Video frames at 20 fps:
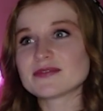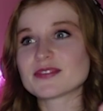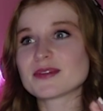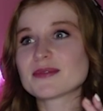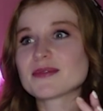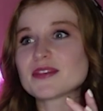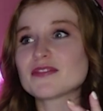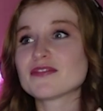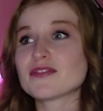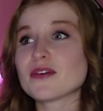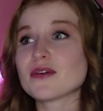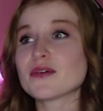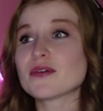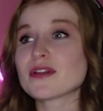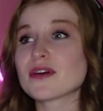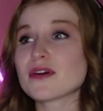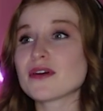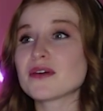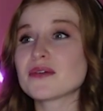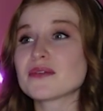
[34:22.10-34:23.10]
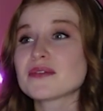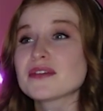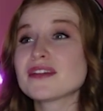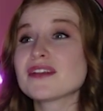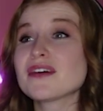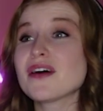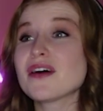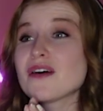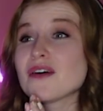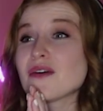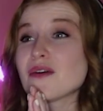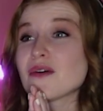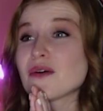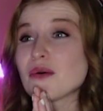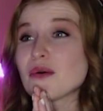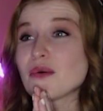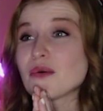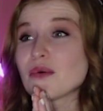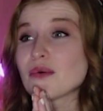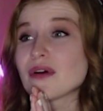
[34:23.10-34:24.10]
him from the photo.
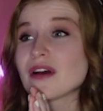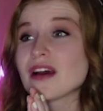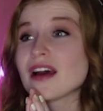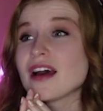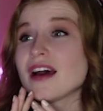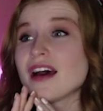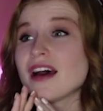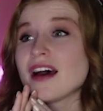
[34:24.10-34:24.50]
No.